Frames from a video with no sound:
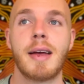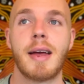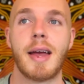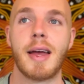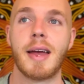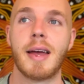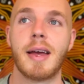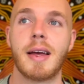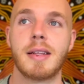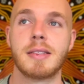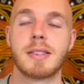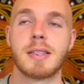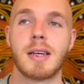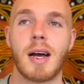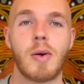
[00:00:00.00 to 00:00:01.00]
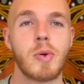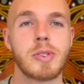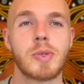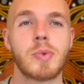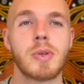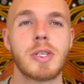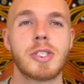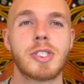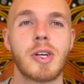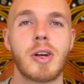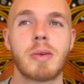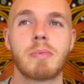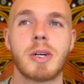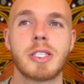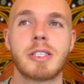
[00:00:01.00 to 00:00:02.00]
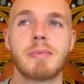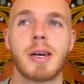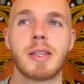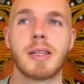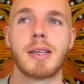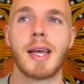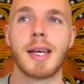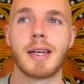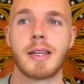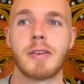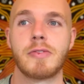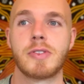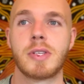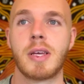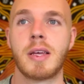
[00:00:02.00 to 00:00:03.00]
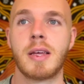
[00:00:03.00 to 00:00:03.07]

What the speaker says: and I wasn't really sharing much about the negatives.